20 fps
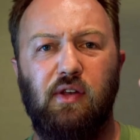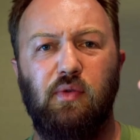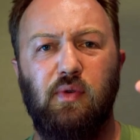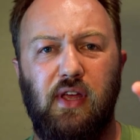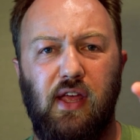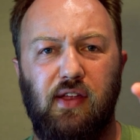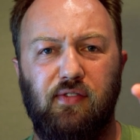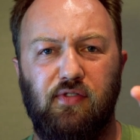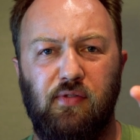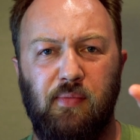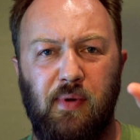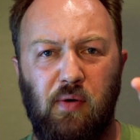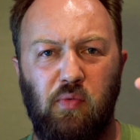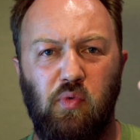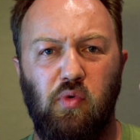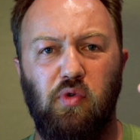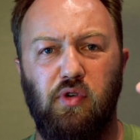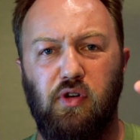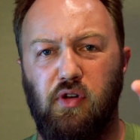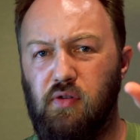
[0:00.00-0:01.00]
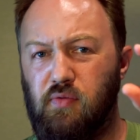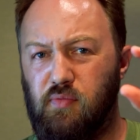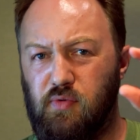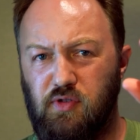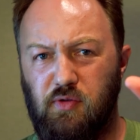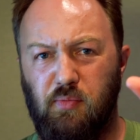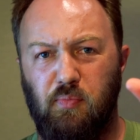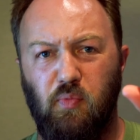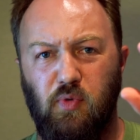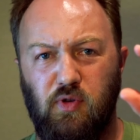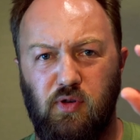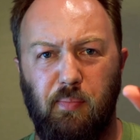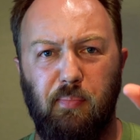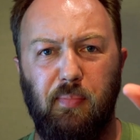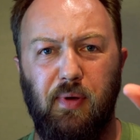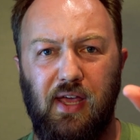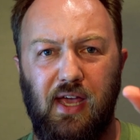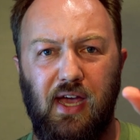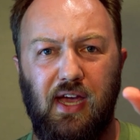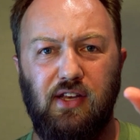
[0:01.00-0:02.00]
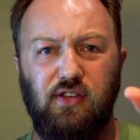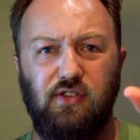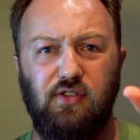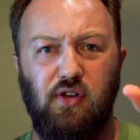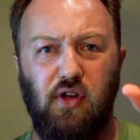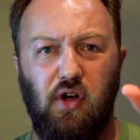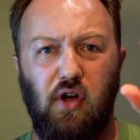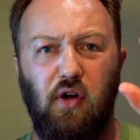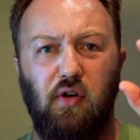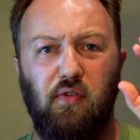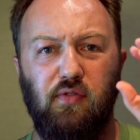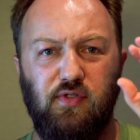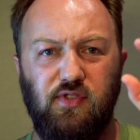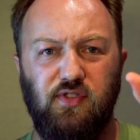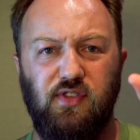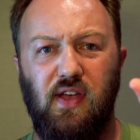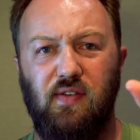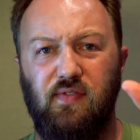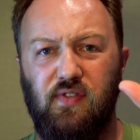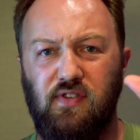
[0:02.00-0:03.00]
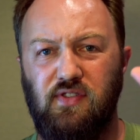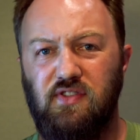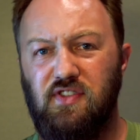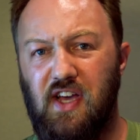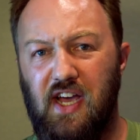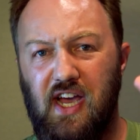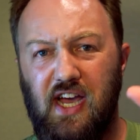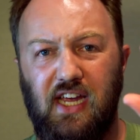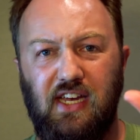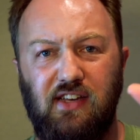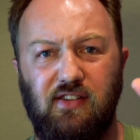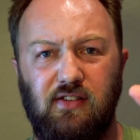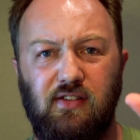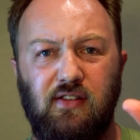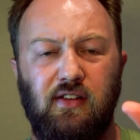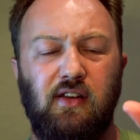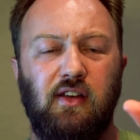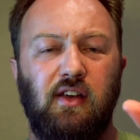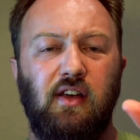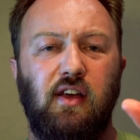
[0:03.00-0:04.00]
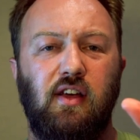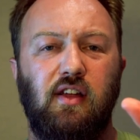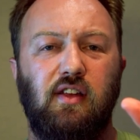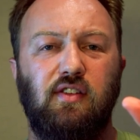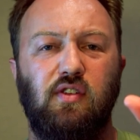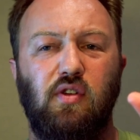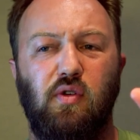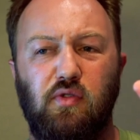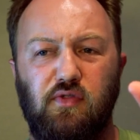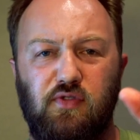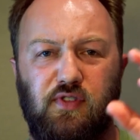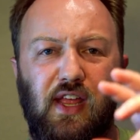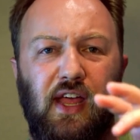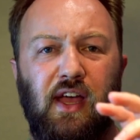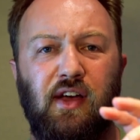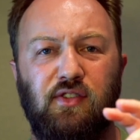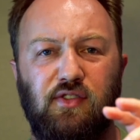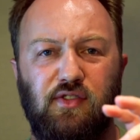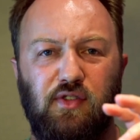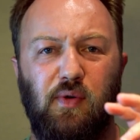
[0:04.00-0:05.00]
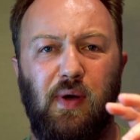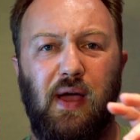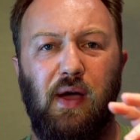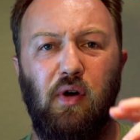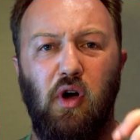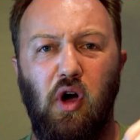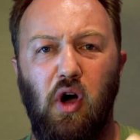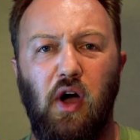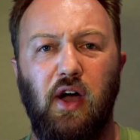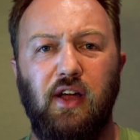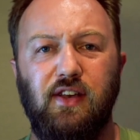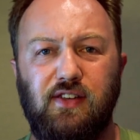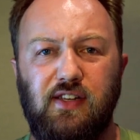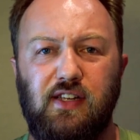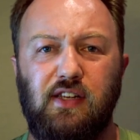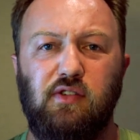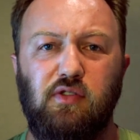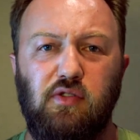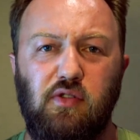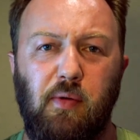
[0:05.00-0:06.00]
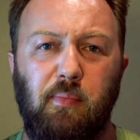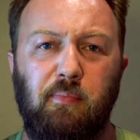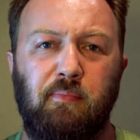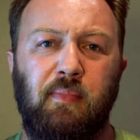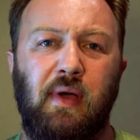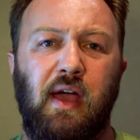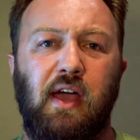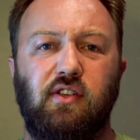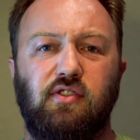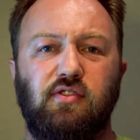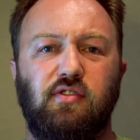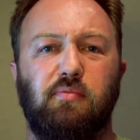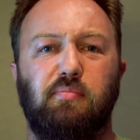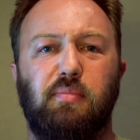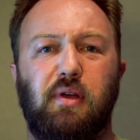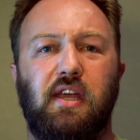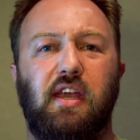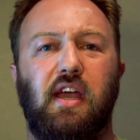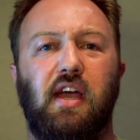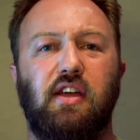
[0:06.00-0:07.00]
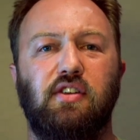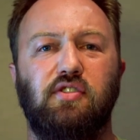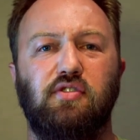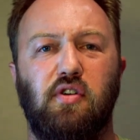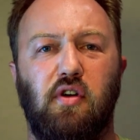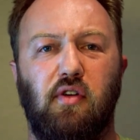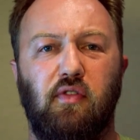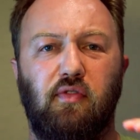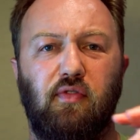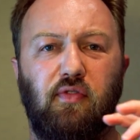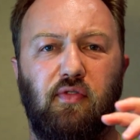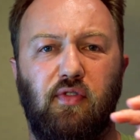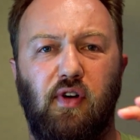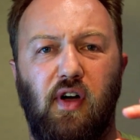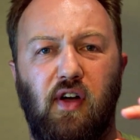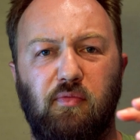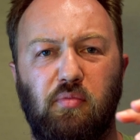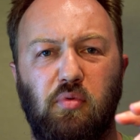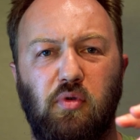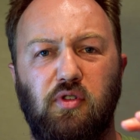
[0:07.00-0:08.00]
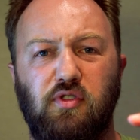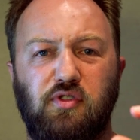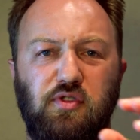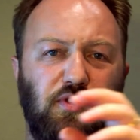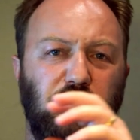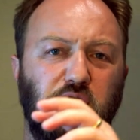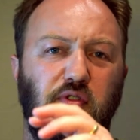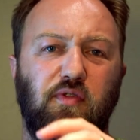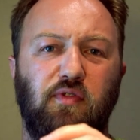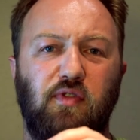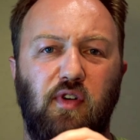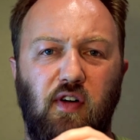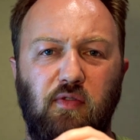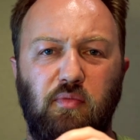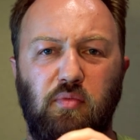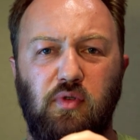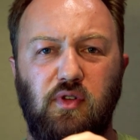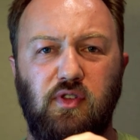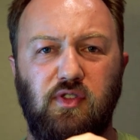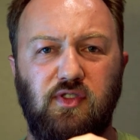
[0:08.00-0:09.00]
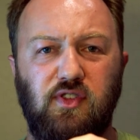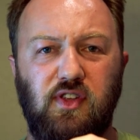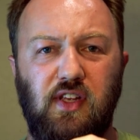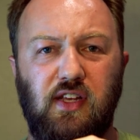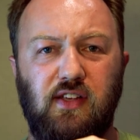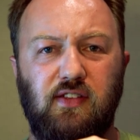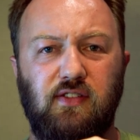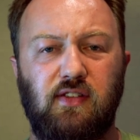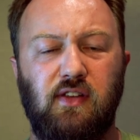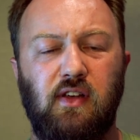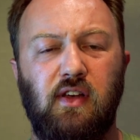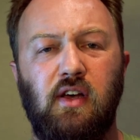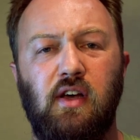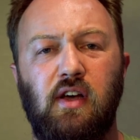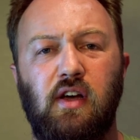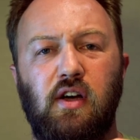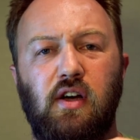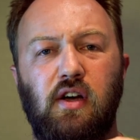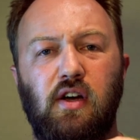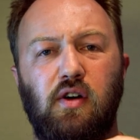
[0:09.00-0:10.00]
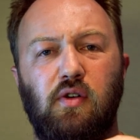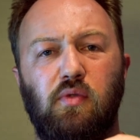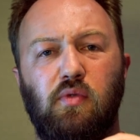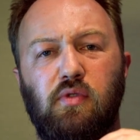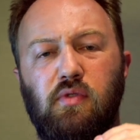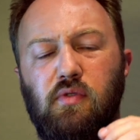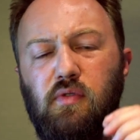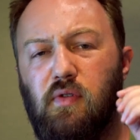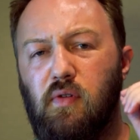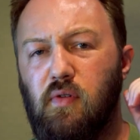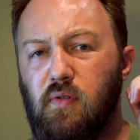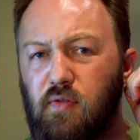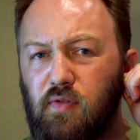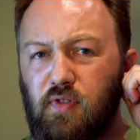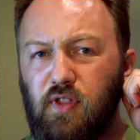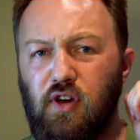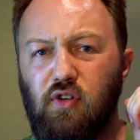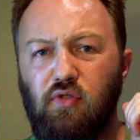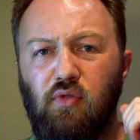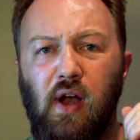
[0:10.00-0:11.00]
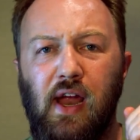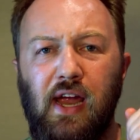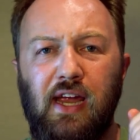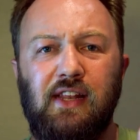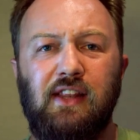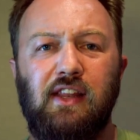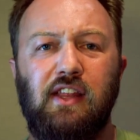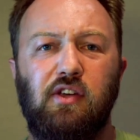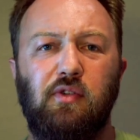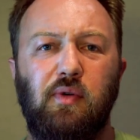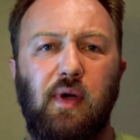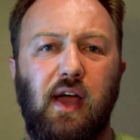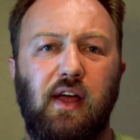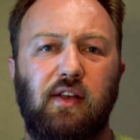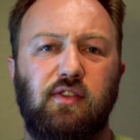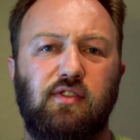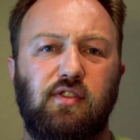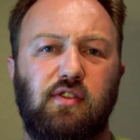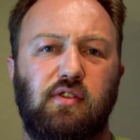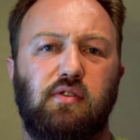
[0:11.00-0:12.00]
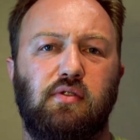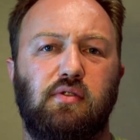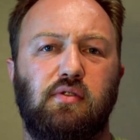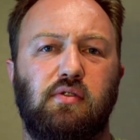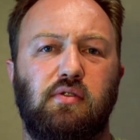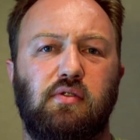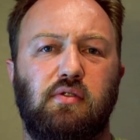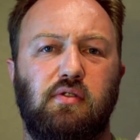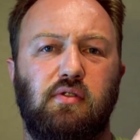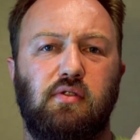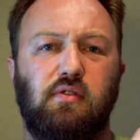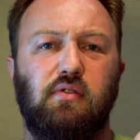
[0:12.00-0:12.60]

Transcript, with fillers: do we get from our water with a, with a pH of seven to eight down to our ideal mash pH of 5.2 to 5.6? Well, the grain that you add to your